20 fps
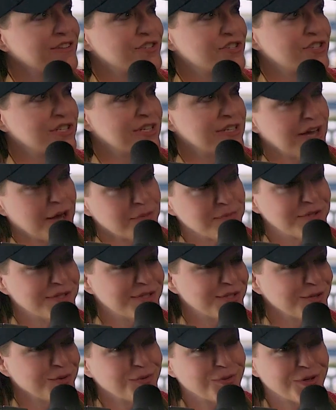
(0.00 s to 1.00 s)
She happens
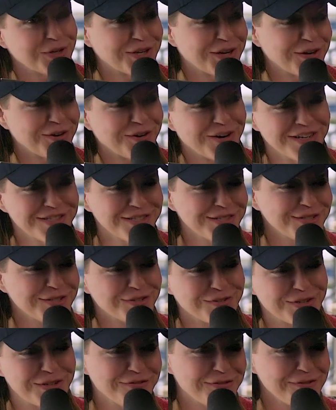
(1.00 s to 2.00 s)
to work across the
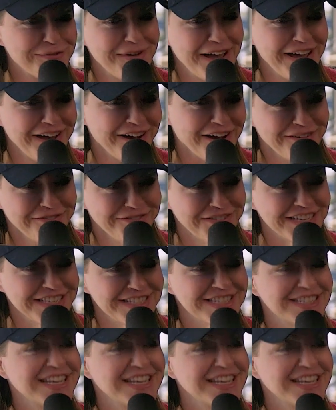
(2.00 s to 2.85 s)
street from my office.